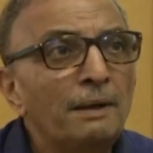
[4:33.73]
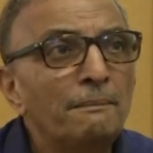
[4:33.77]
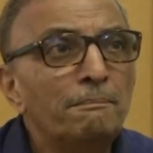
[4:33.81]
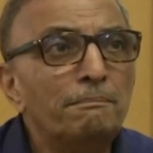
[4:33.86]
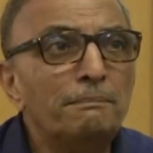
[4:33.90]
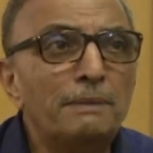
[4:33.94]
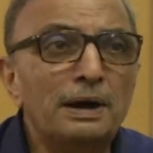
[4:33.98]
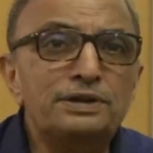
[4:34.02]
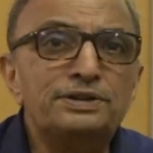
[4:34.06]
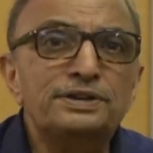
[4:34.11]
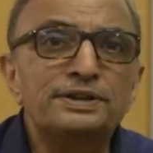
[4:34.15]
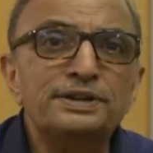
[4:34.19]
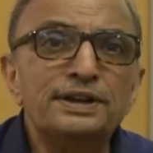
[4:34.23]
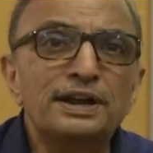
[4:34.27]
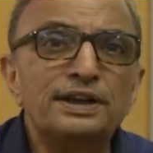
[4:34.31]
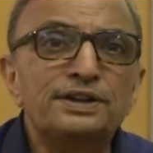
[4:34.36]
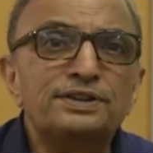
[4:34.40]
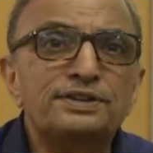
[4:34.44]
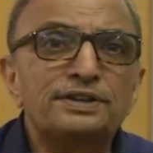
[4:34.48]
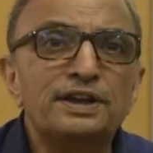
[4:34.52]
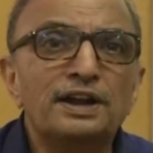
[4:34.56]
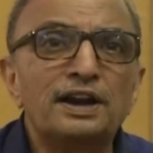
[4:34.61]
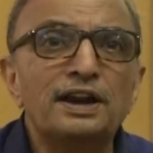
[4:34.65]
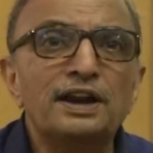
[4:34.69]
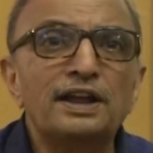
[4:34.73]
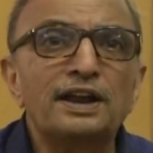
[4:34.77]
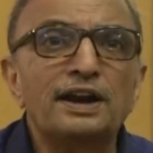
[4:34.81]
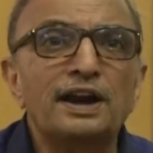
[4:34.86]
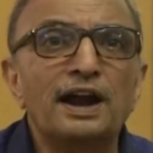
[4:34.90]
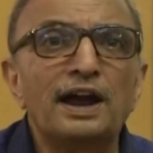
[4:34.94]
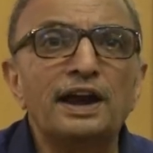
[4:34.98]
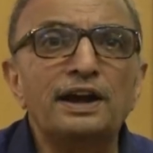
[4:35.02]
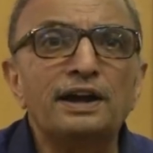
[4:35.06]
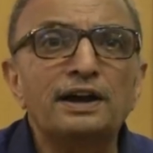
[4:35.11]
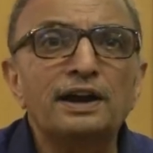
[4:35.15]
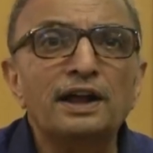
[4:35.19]
must necessarily
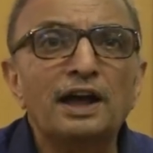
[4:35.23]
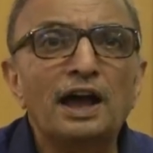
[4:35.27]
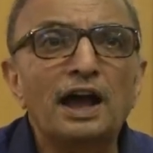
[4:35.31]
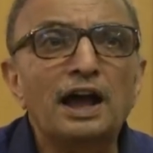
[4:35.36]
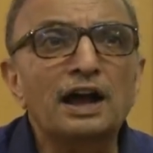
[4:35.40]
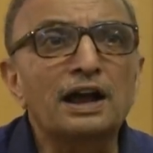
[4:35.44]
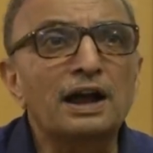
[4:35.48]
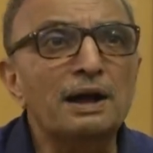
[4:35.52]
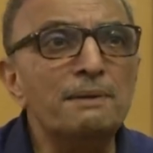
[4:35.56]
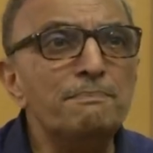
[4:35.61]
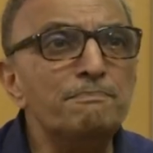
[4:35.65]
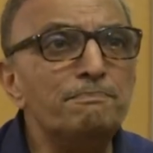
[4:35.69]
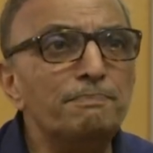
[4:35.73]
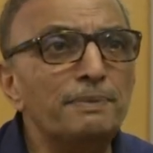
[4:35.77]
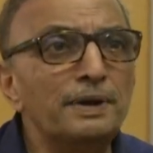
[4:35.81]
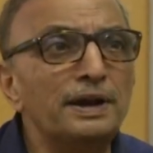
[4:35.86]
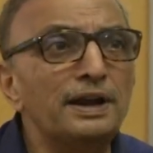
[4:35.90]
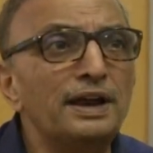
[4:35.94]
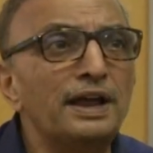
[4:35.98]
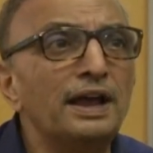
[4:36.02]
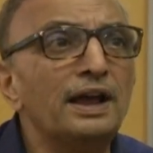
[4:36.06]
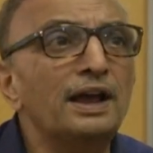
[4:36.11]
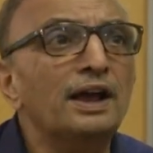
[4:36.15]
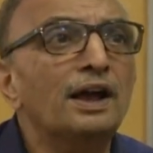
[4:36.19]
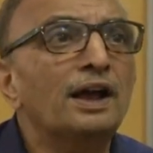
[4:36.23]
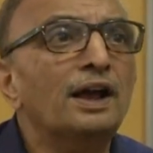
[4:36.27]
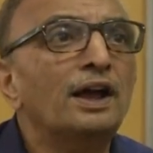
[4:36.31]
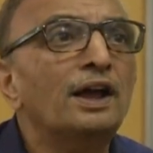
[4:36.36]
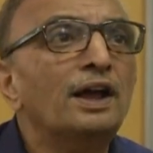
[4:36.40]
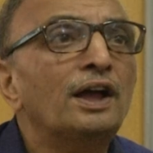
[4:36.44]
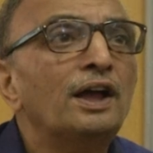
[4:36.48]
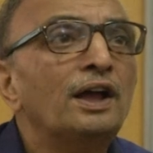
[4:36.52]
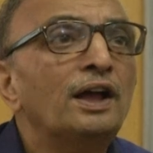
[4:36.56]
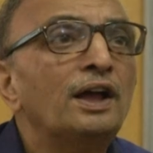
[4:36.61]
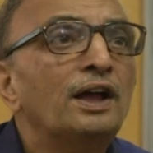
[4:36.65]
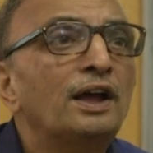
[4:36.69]
write accompanying
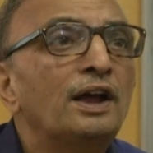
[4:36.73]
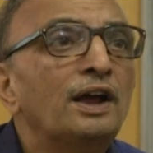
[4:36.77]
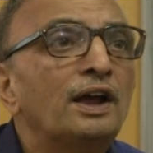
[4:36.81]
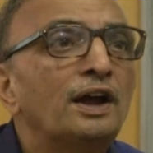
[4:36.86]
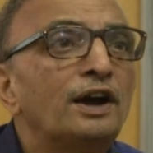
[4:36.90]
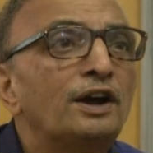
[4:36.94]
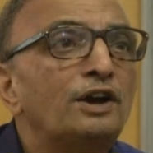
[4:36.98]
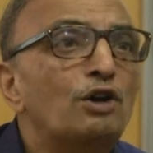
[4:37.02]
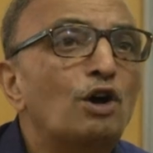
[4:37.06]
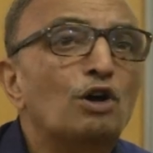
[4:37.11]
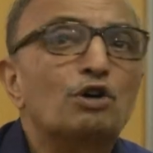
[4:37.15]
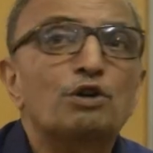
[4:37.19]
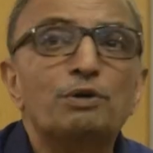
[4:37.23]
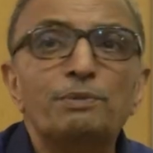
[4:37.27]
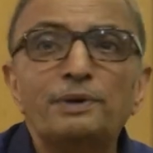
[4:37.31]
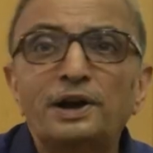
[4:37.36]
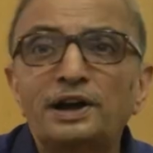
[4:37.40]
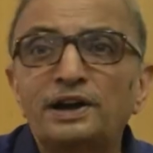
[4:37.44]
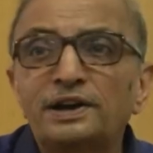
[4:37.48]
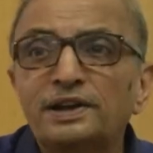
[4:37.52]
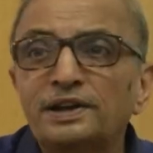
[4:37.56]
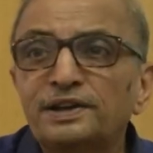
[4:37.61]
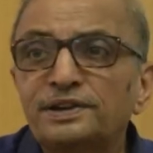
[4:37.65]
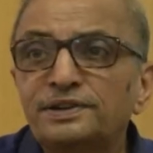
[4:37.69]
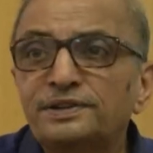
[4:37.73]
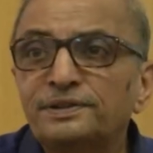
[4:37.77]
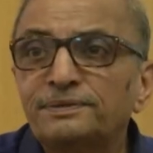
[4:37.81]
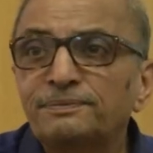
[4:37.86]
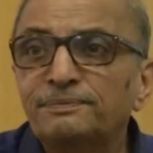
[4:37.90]
documentation.